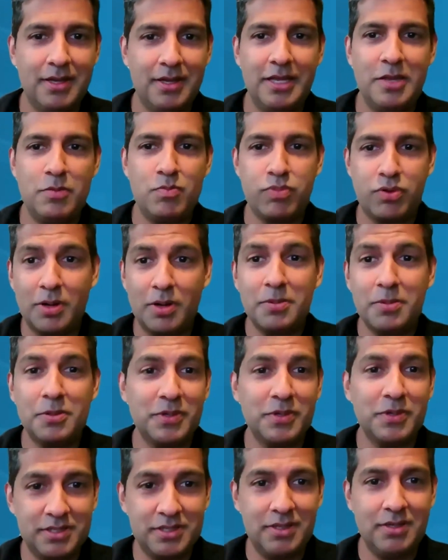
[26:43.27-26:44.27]
he probably
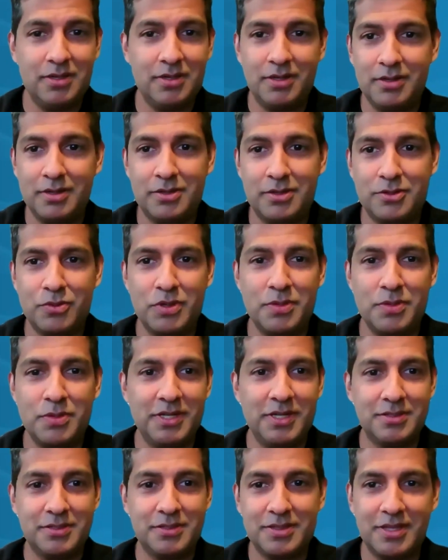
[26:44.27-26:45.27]
would have seen in 3
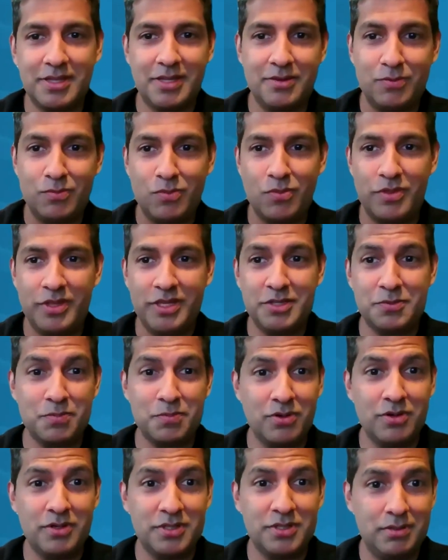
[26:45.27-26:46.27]
months that this
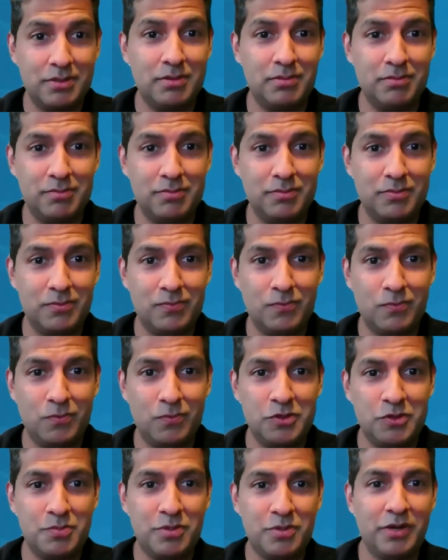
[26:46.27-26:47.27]
person
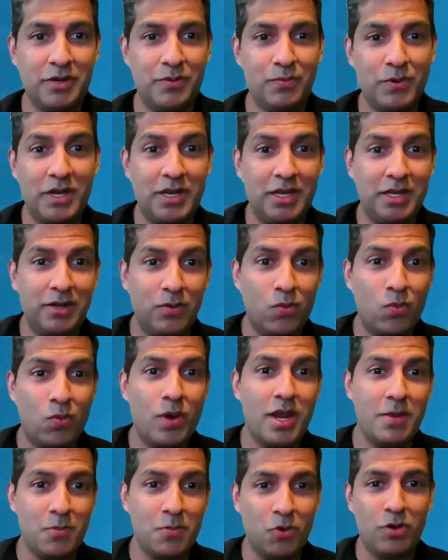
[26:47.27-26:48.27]
was bringing Ray into
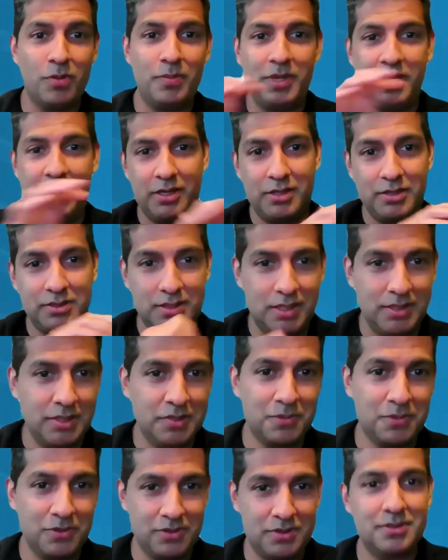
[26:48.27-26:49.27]
way more meetings than
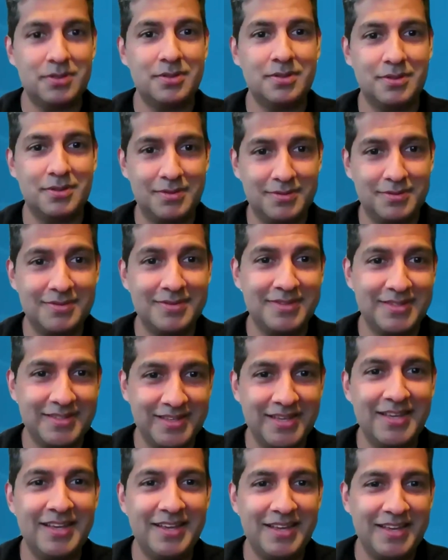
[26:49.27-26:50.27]
this person.
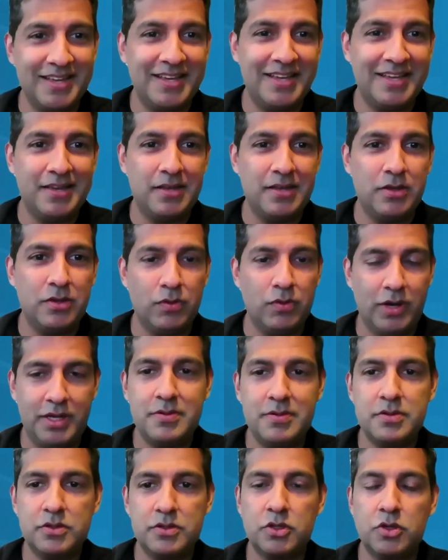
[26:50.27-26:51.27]

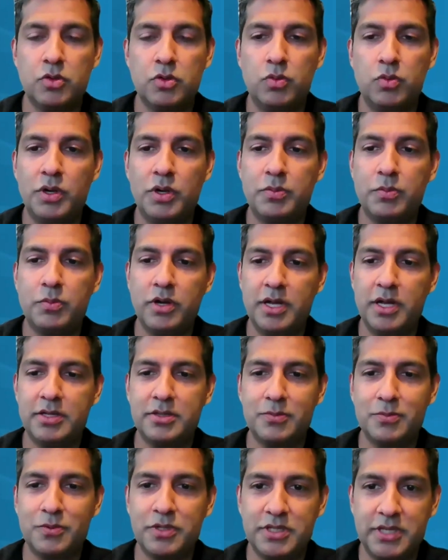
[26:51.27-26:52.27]
Right? So what
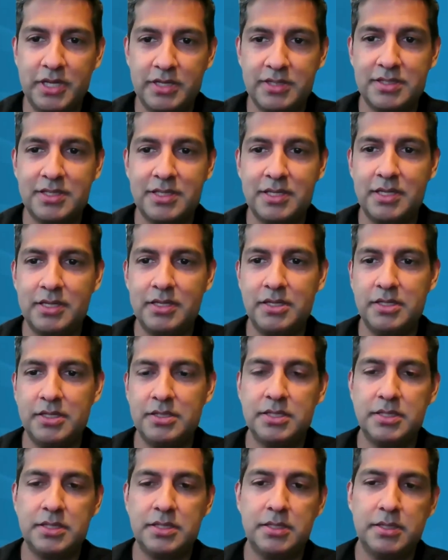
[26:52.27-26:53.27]
we're testing
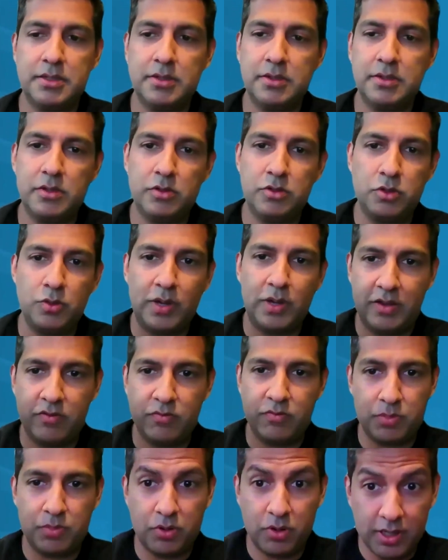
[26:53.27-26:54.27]
is, do I
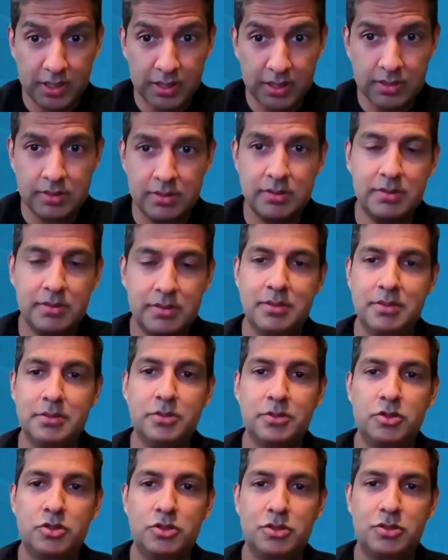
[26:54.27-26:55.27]
have product?
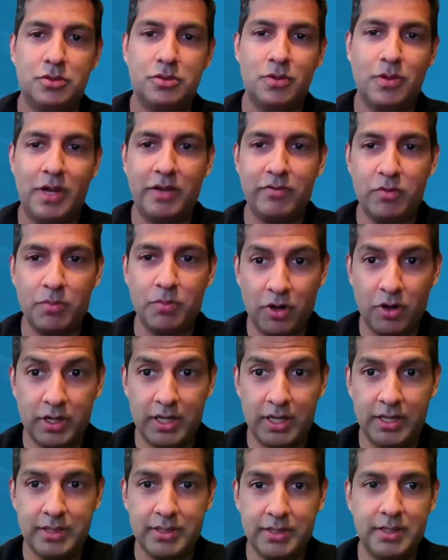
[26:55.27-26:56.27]
Do I have a
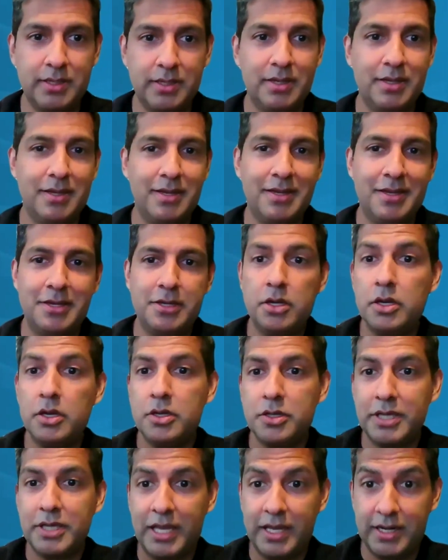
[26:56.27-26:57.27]
market?
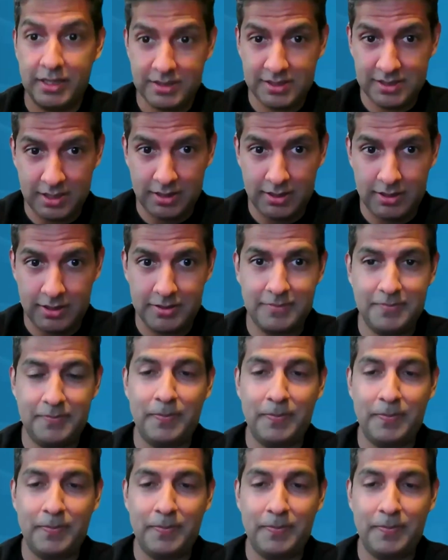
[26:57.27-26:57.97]
Can I sell it?